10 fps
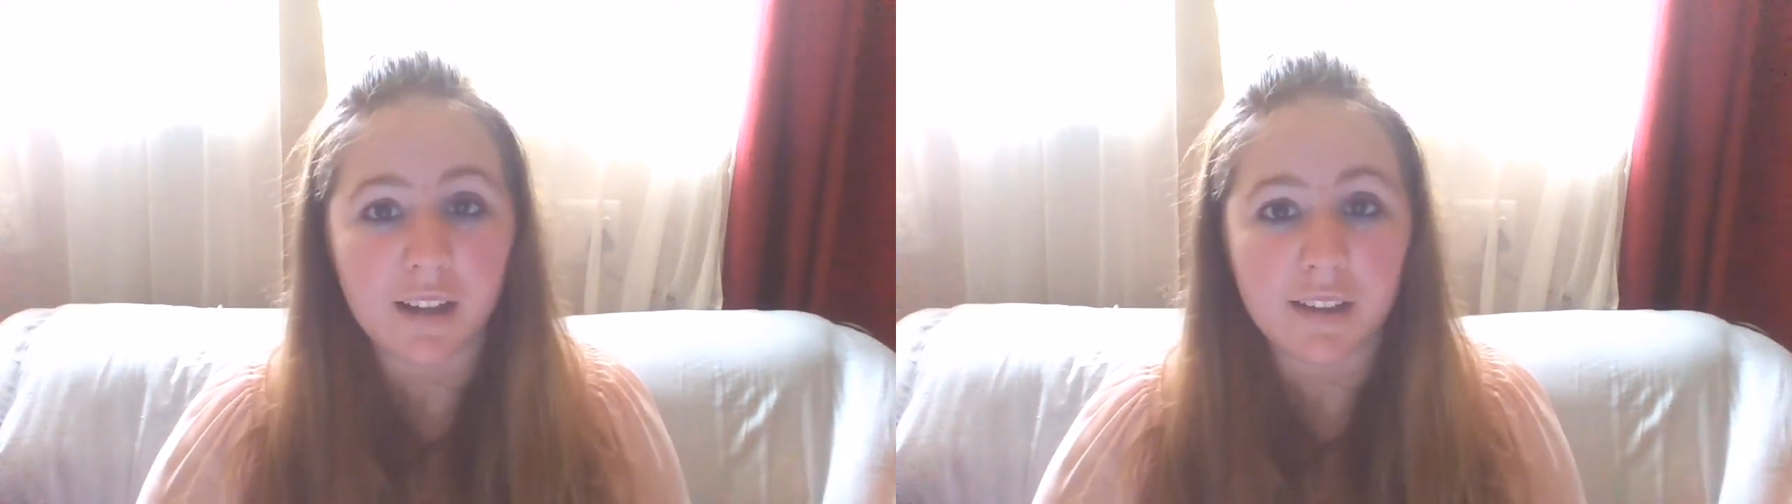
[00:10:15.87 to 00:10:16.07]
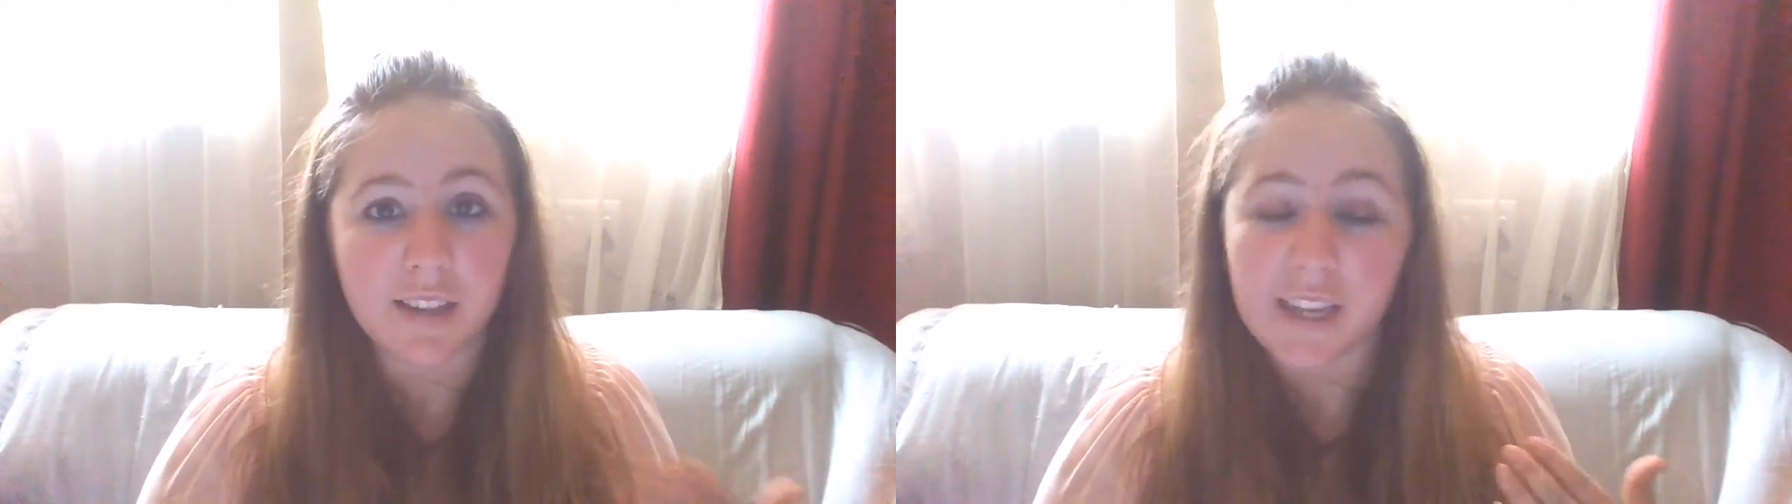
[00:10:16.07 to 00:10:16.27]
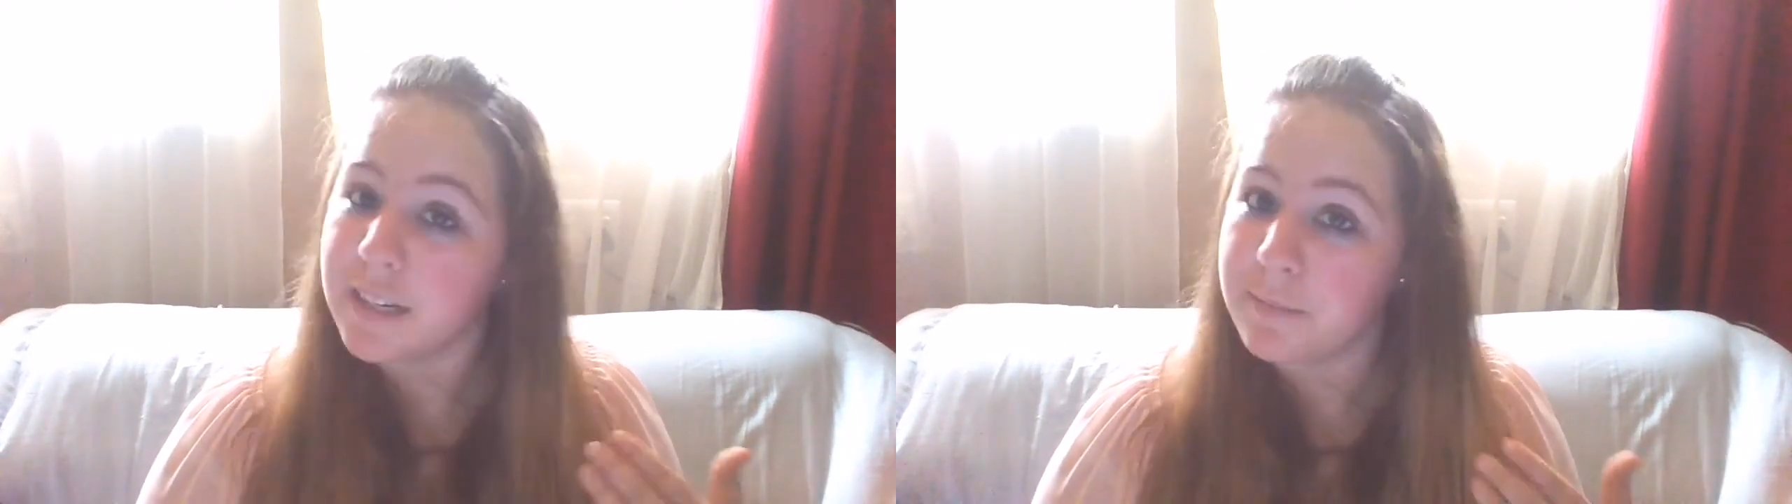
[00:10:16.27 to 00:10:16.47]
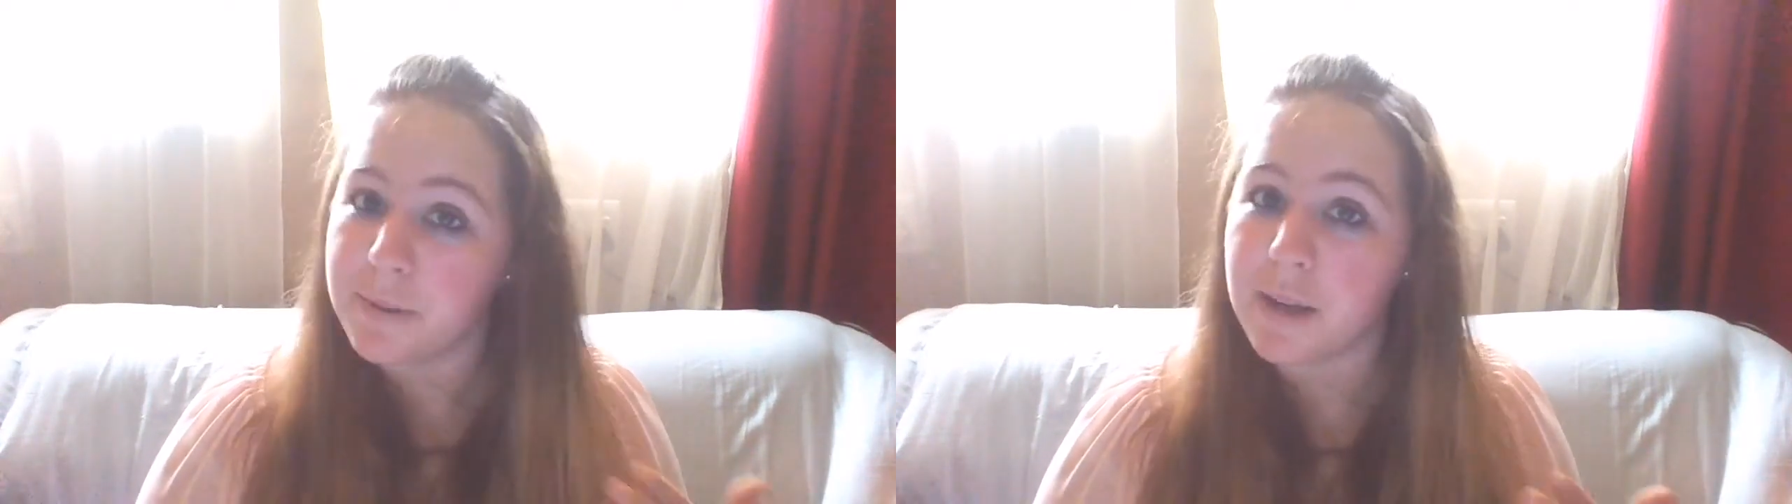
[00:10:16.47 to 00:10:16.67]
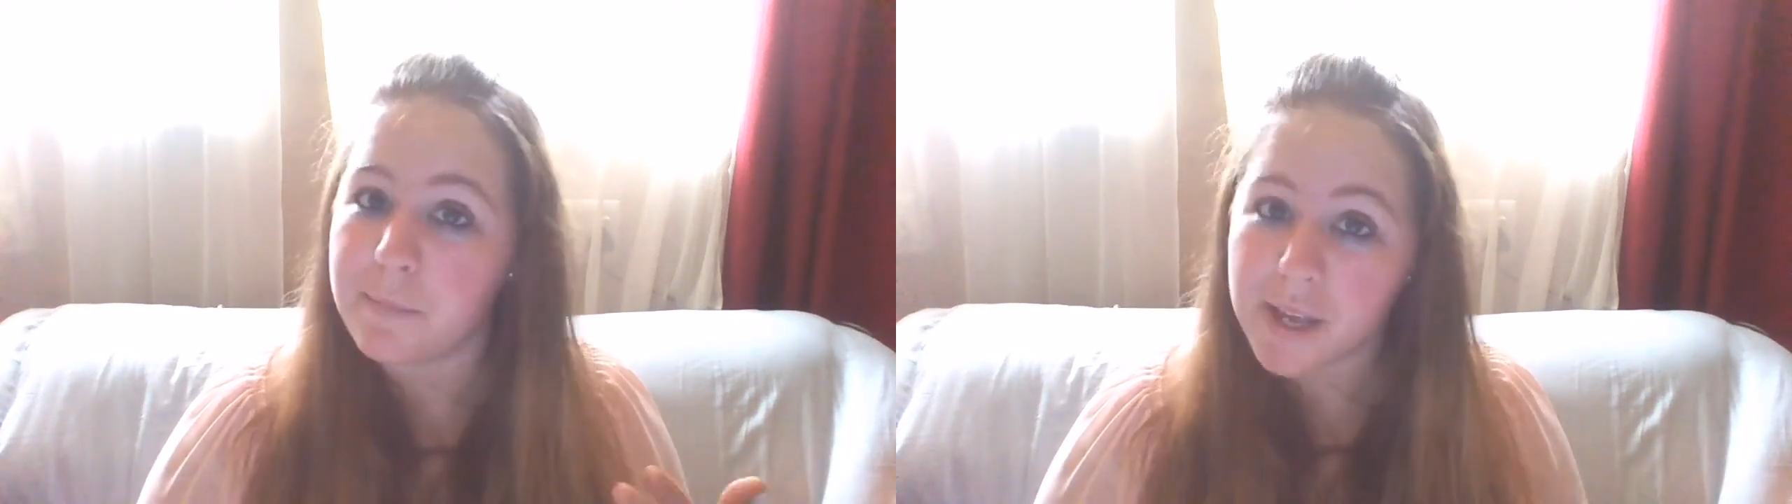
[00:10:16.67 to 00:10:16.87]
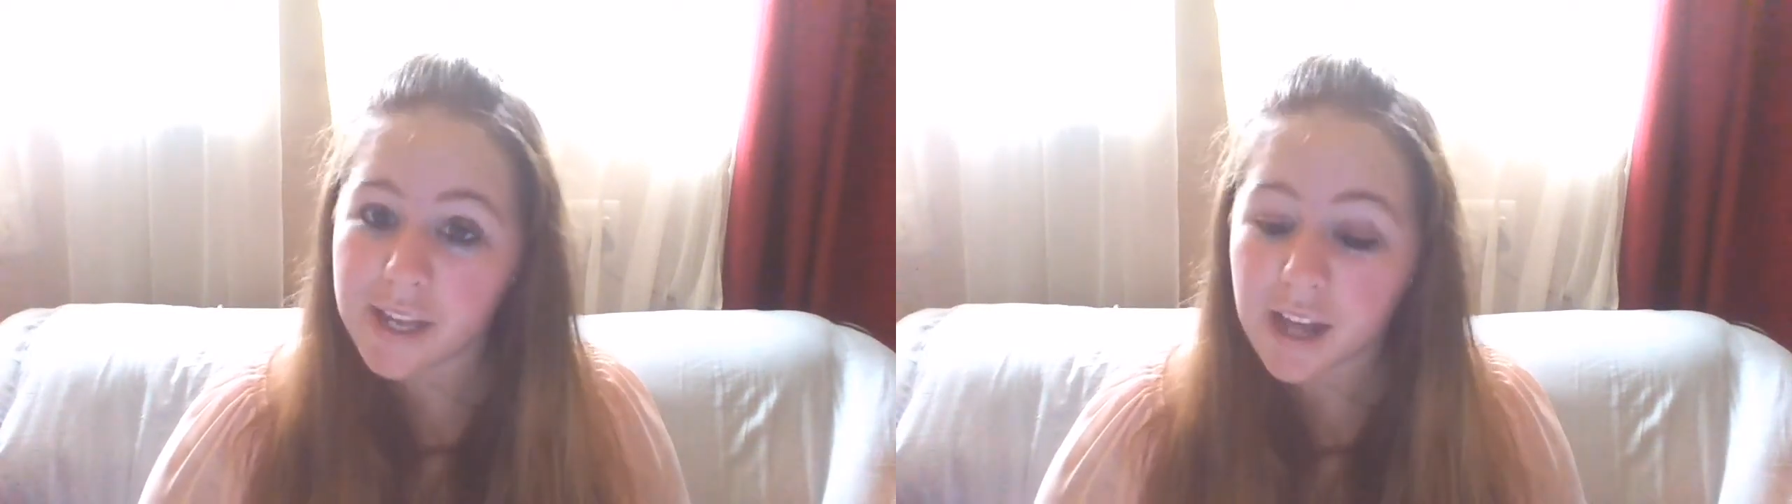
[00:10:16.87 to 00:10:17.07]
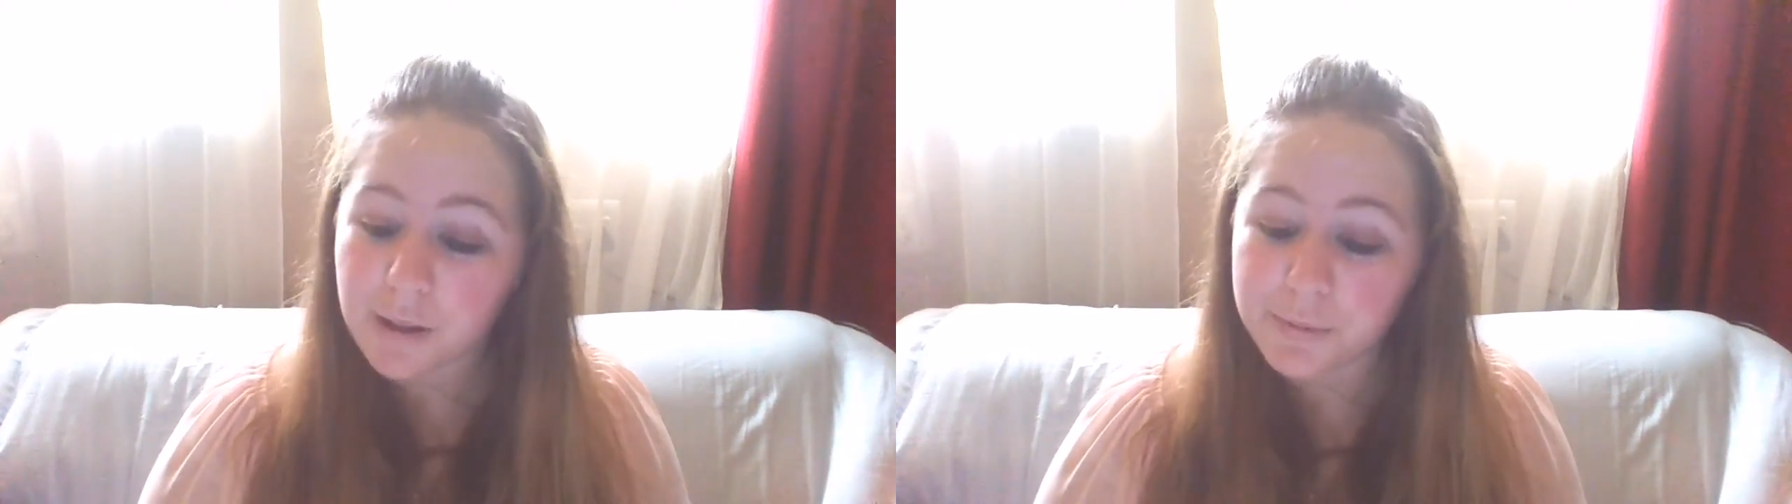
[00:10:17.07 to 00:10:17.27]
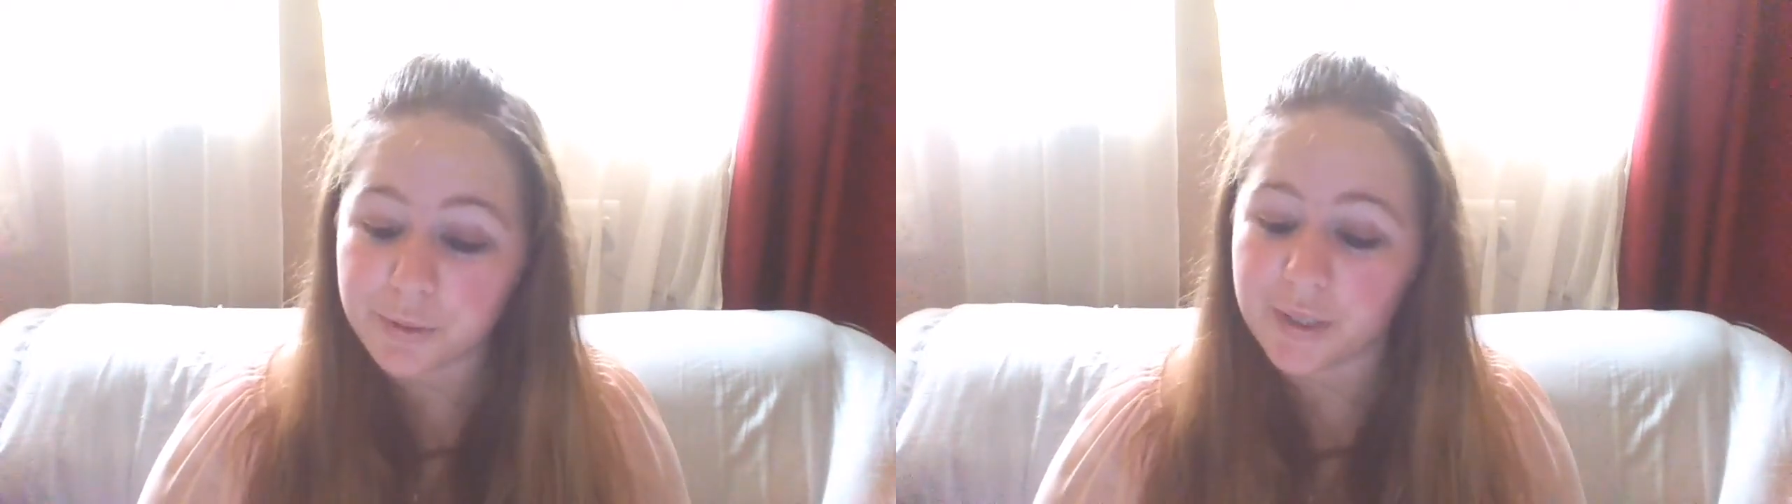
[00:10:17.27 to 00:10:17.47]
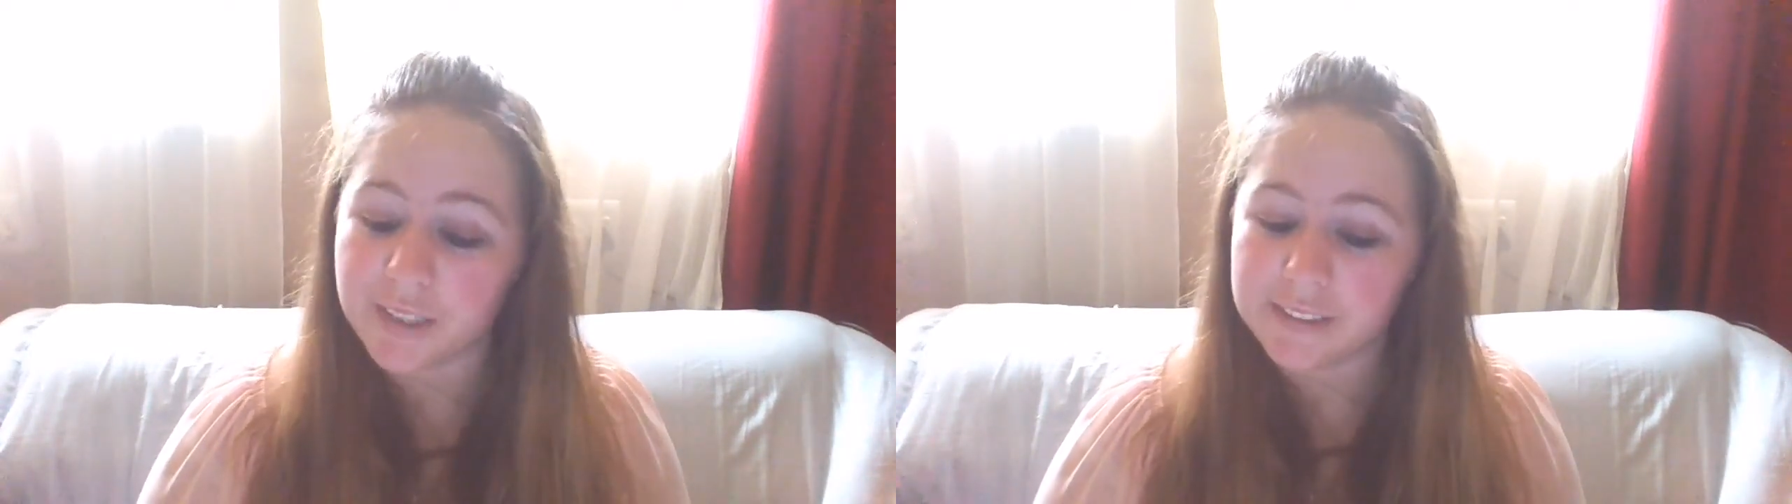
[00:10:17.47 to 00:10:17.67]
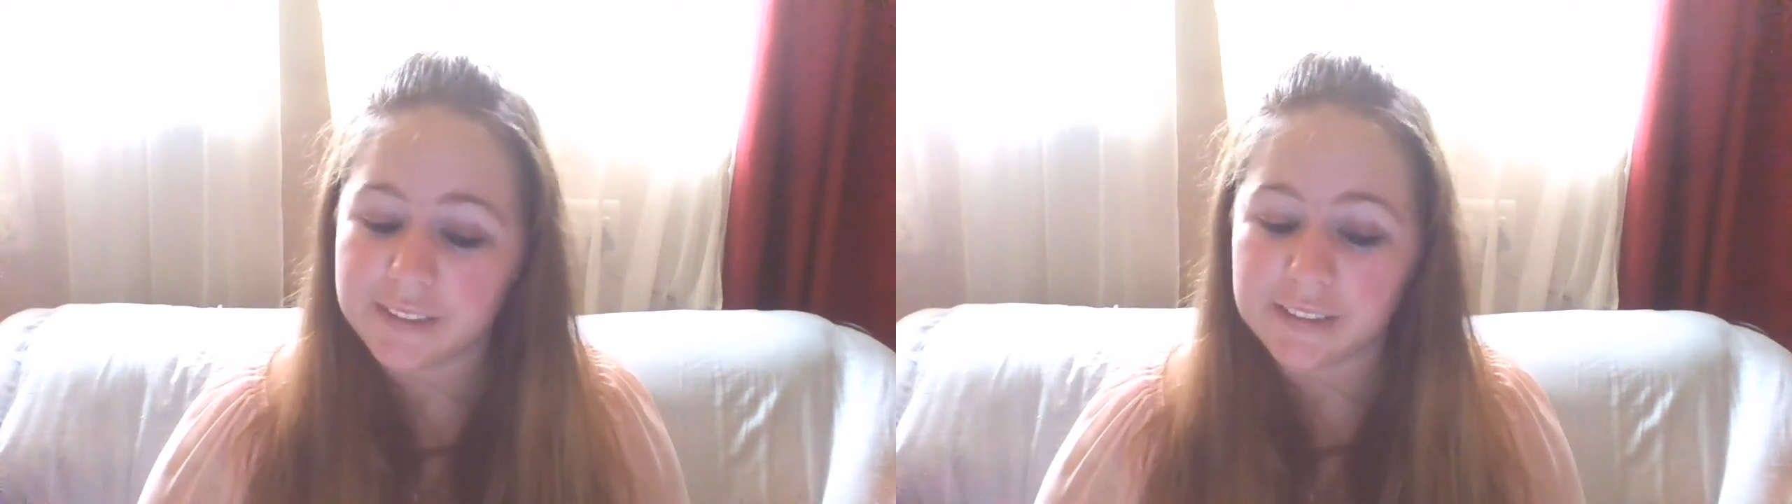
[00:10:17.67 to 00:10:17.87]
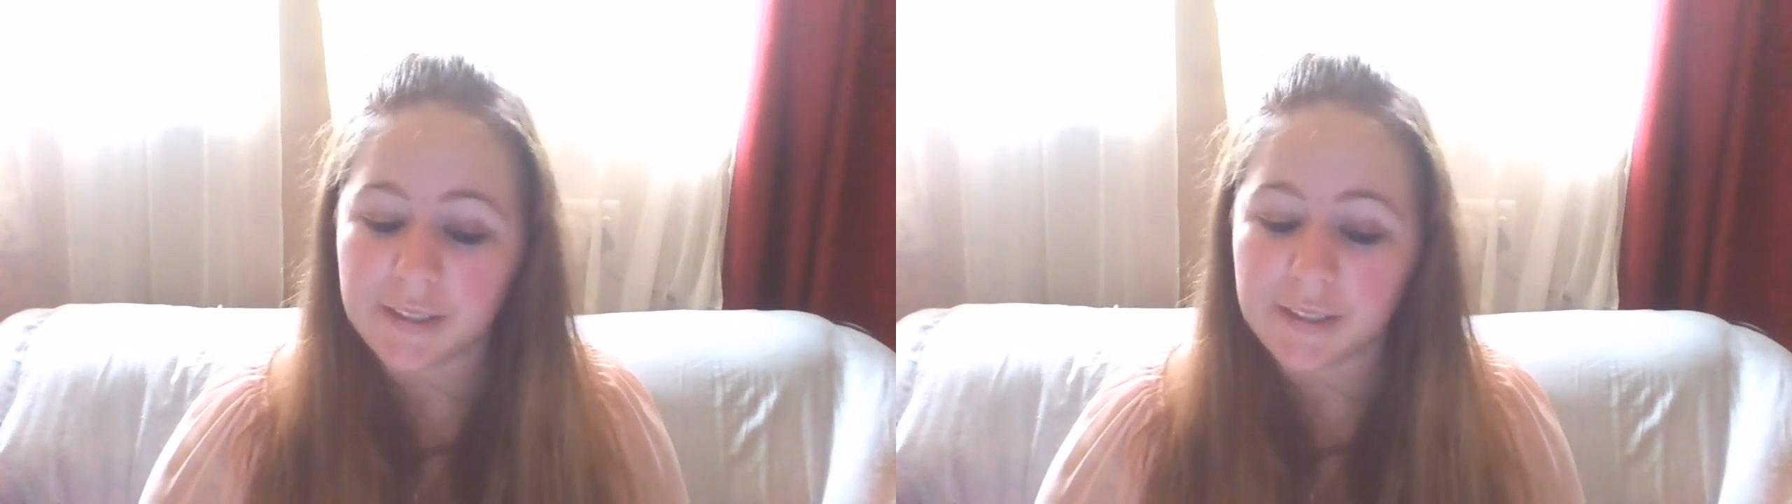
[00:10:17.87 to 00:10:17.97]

they can be a big help to us.